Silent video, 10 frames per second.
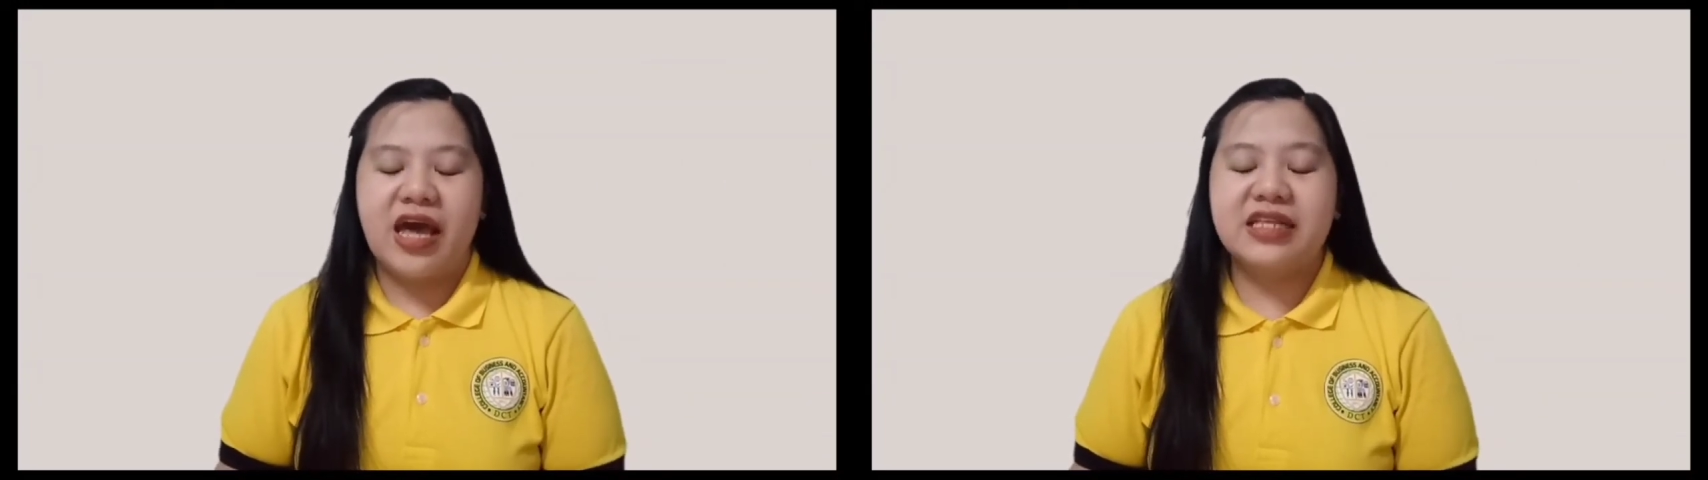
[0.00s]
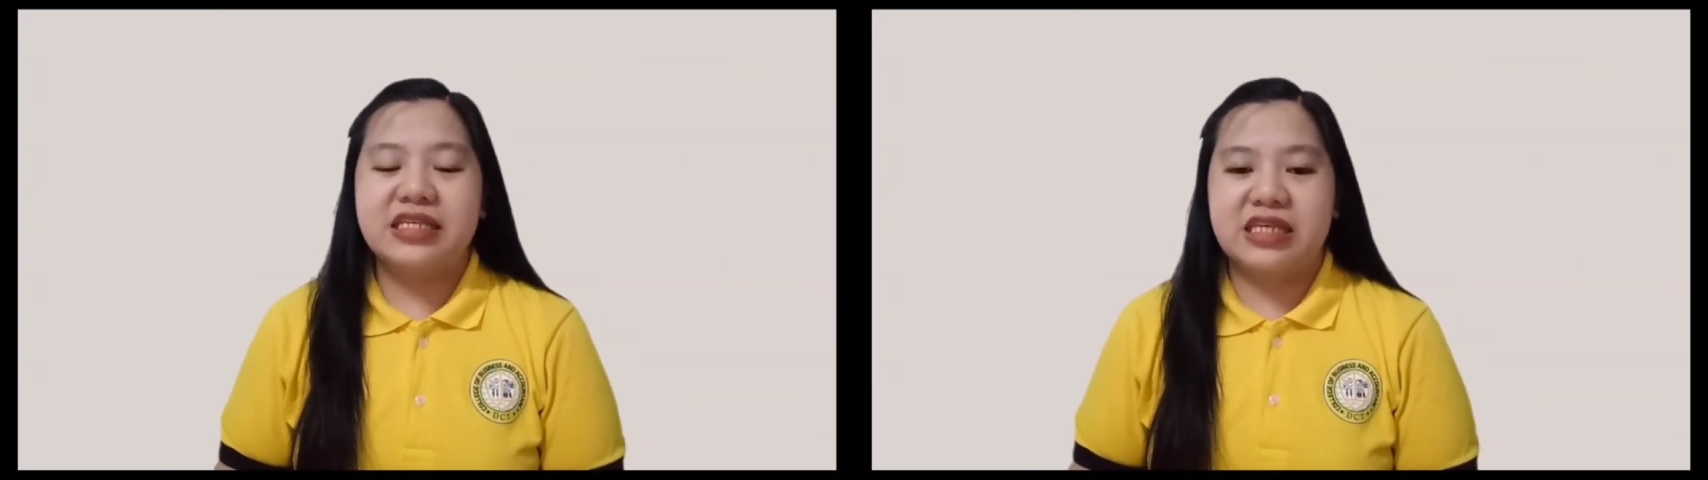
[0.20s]

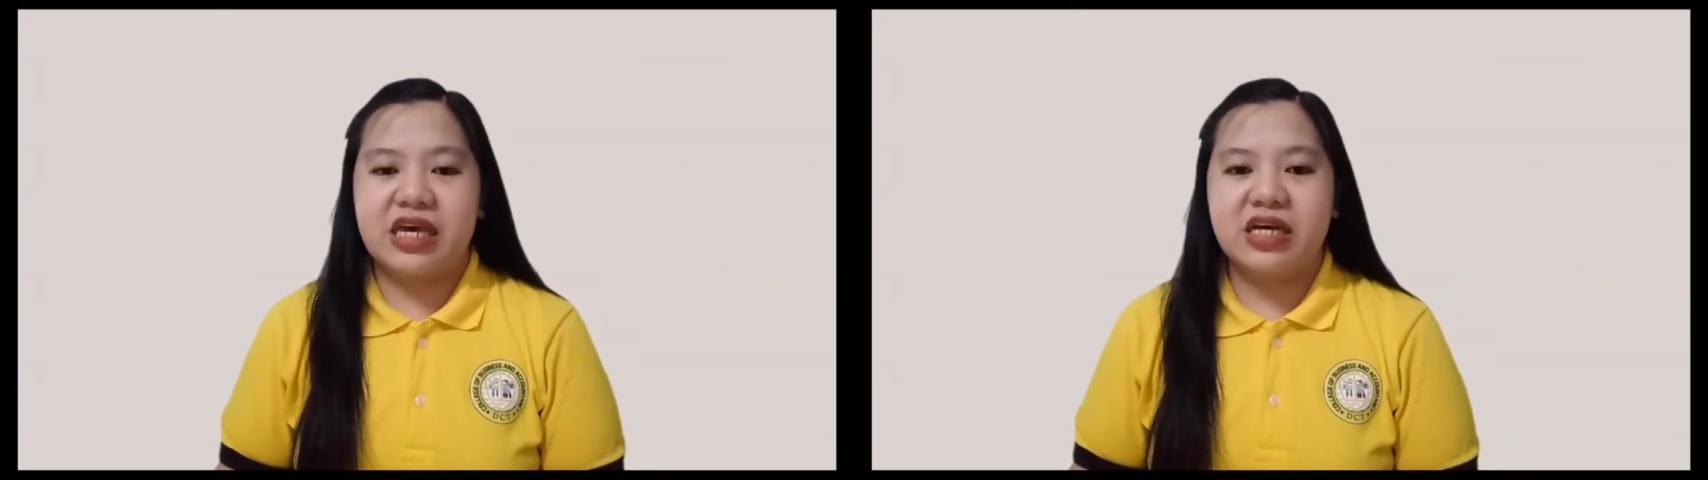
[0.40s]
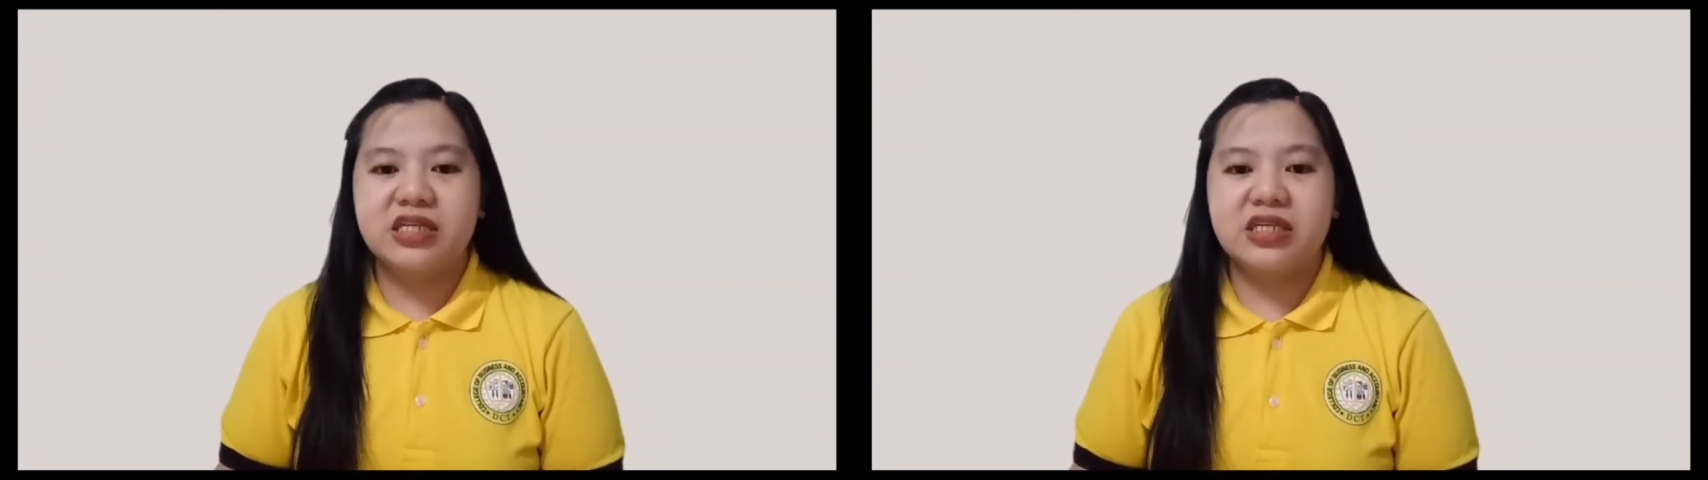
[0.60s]
and
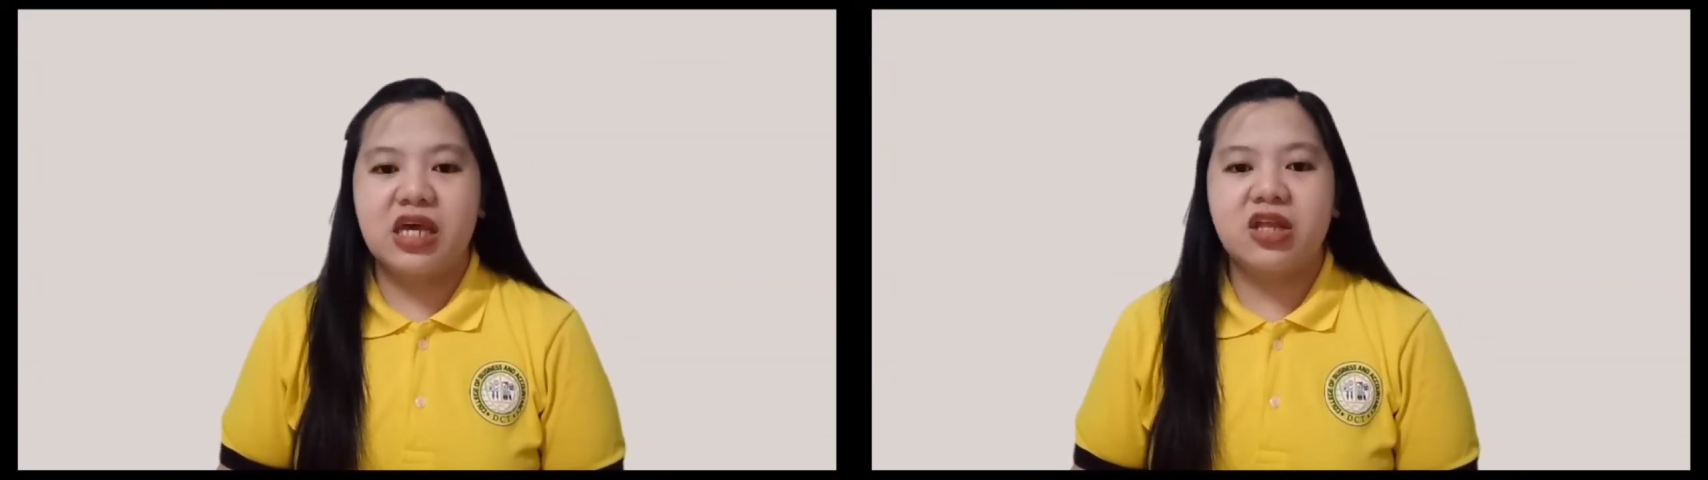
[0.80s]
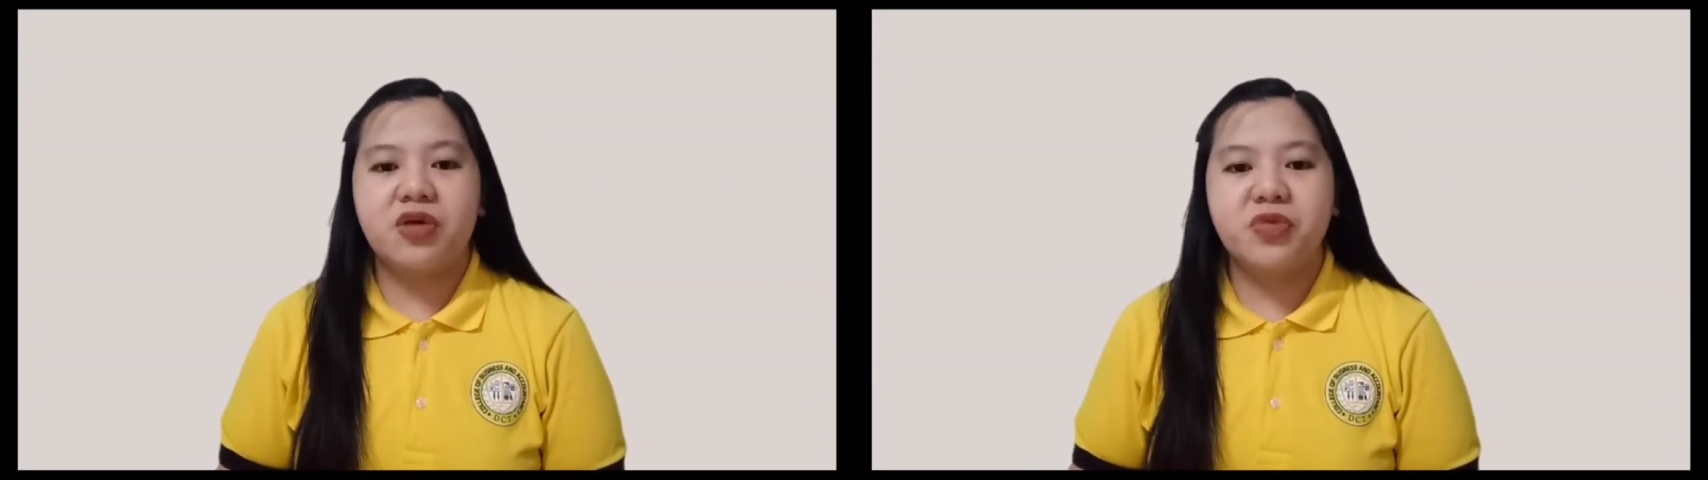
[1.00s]
skills
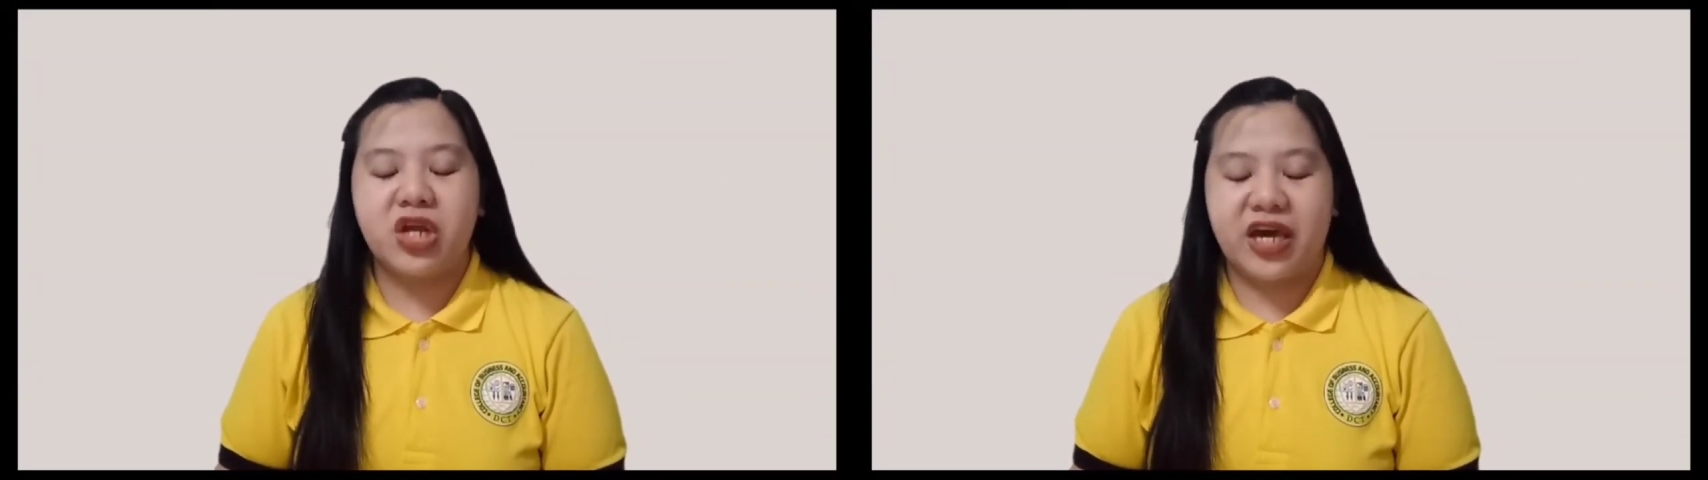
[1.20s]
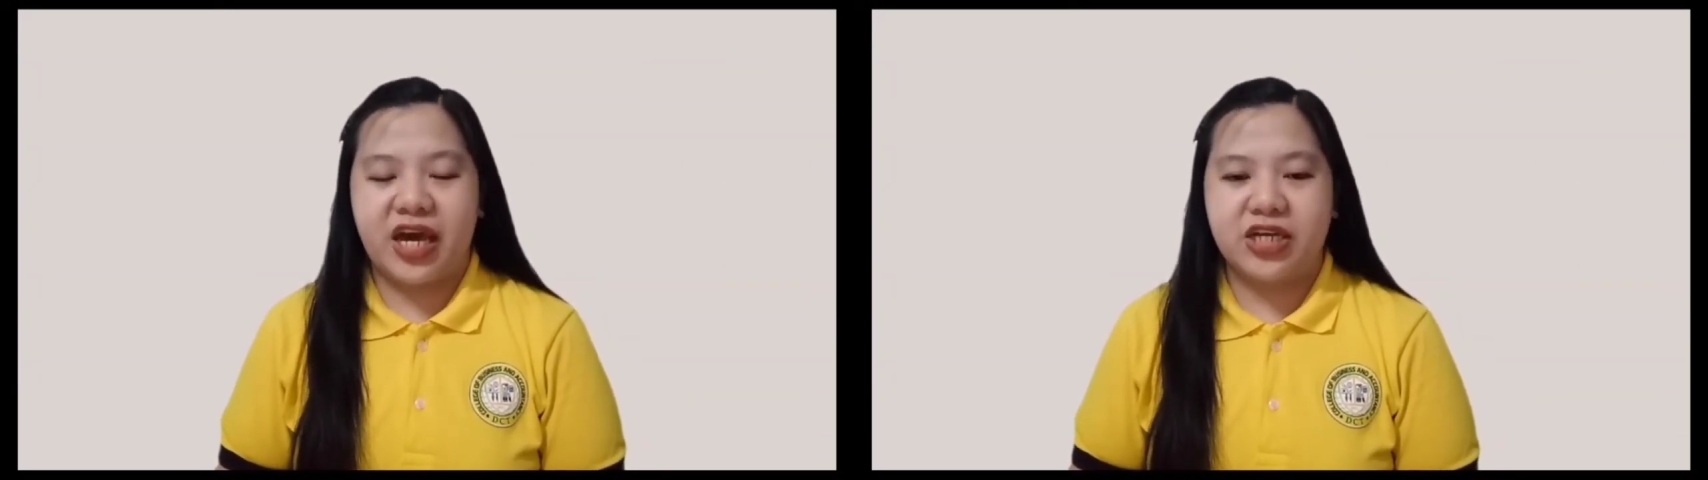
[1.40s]
in
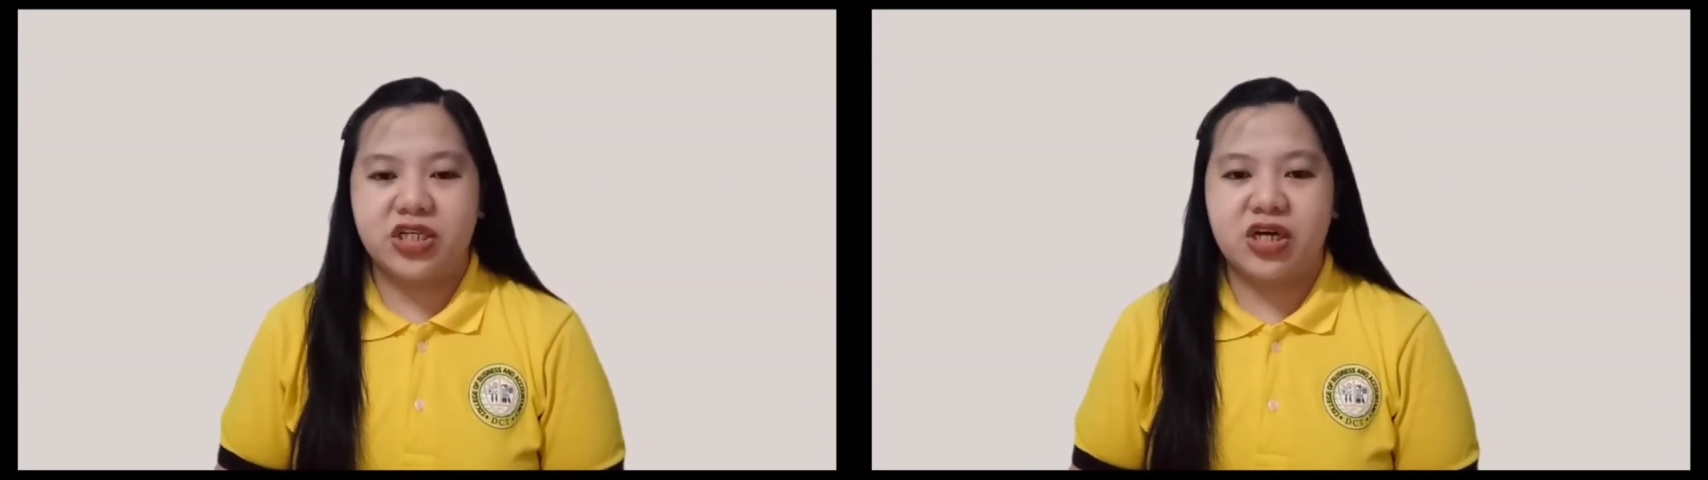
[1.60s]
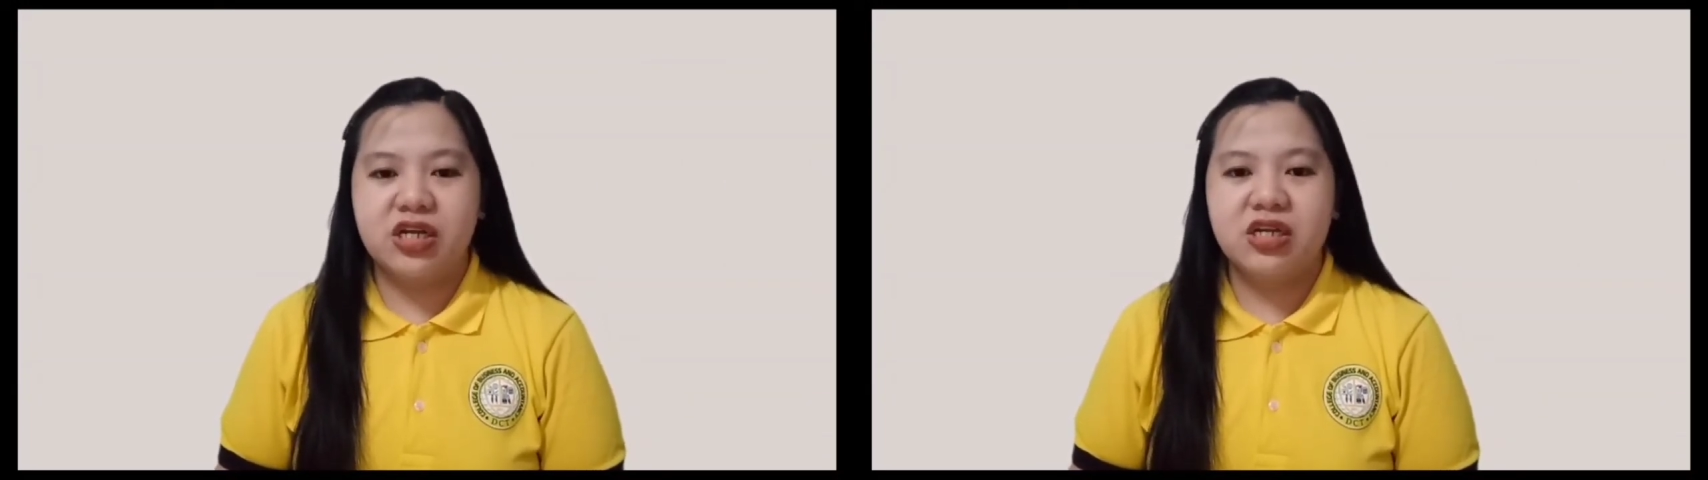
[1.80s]

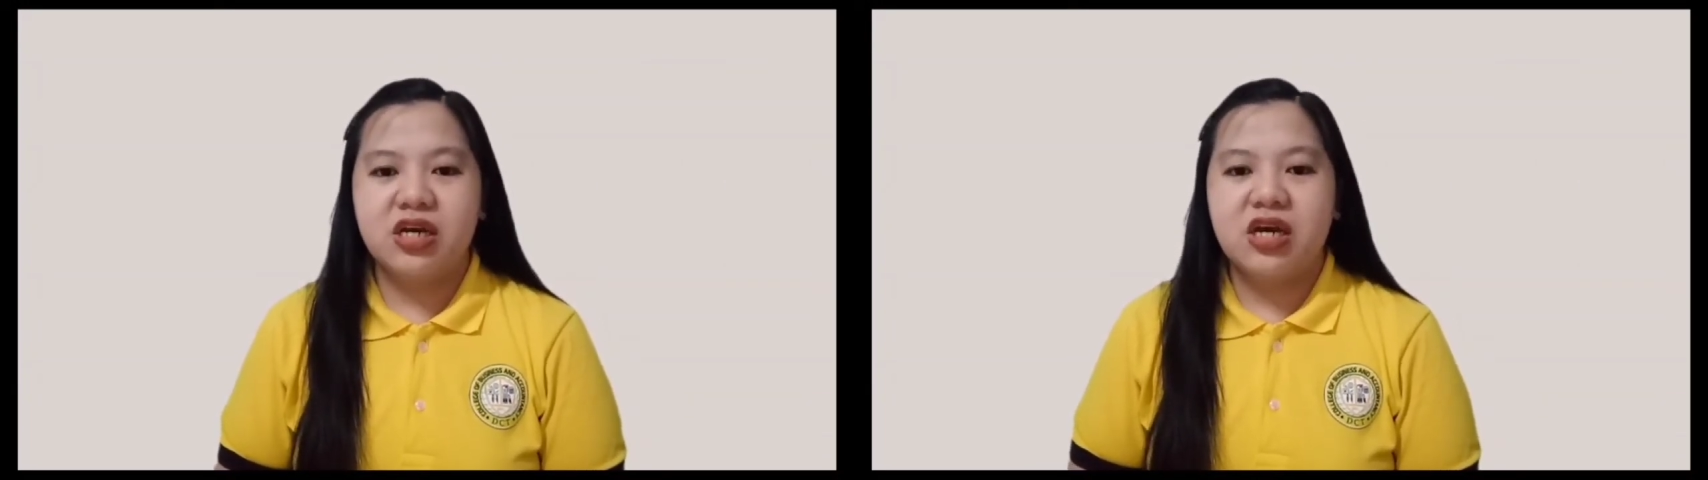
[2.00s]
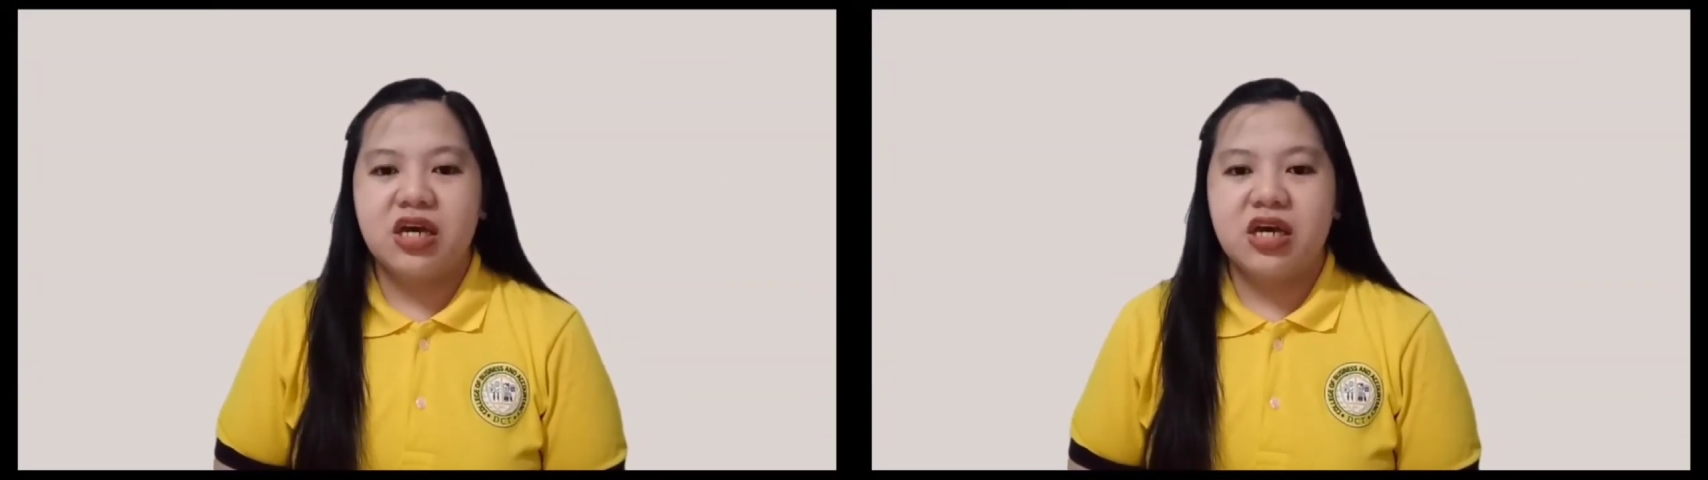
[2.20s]
communication,